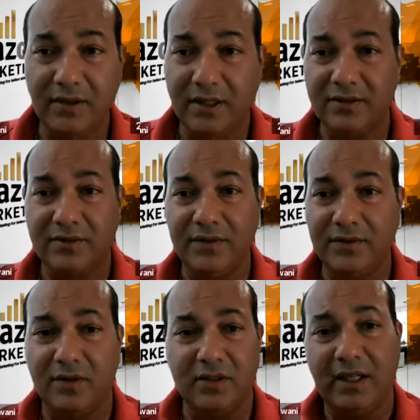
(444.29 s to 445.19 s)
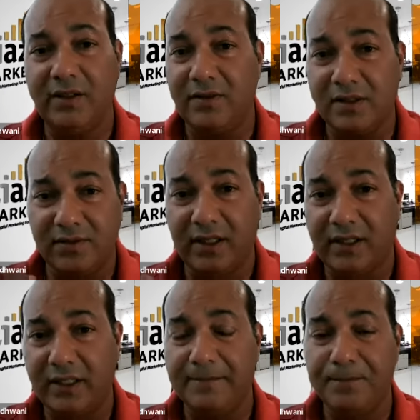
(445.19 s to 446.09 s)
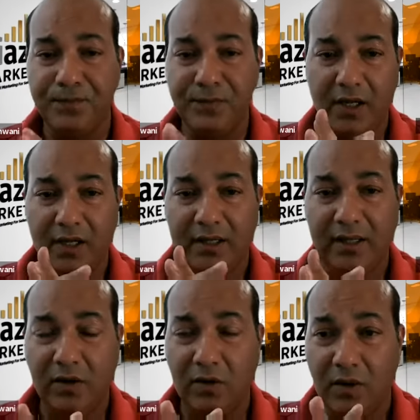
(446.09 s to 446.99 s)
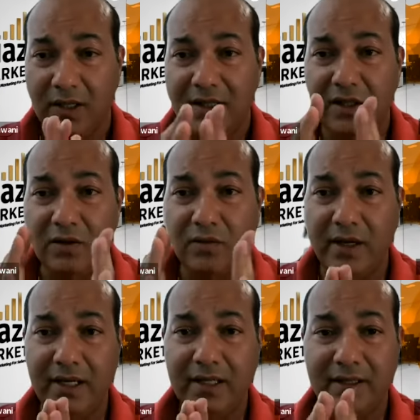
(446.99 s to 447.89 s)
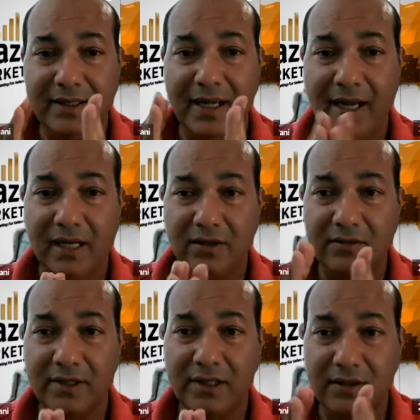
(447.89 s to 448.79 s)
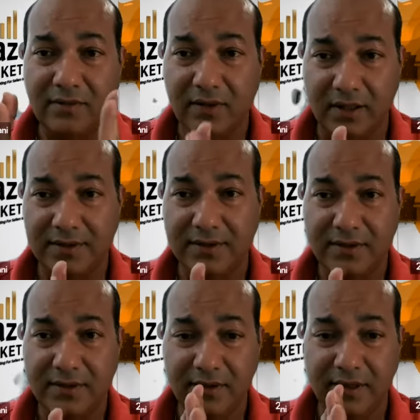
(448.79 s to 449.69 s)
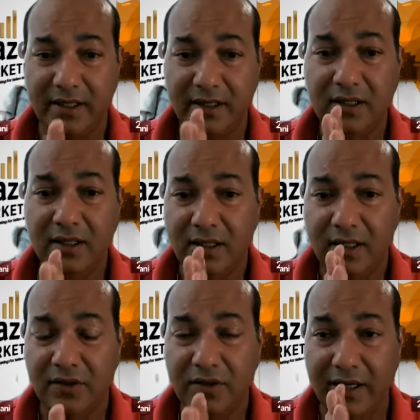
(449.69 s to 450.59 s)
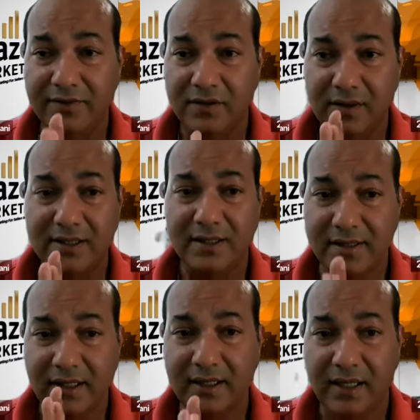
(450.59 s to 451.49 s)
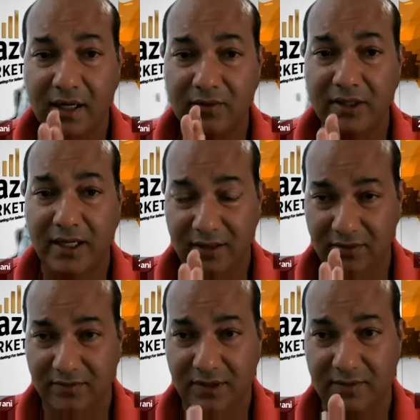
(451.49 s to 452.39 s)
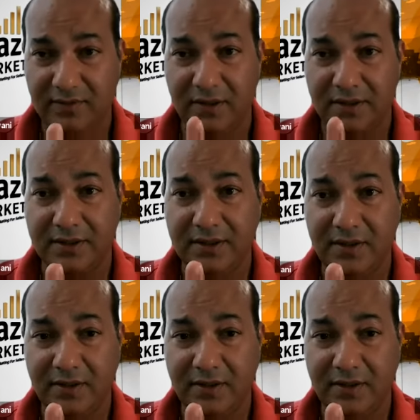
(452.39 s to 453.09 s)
Okay, 3, 4 keywords right there. Now, the way the algorithm works, okay, you have to understand how the algorithm works.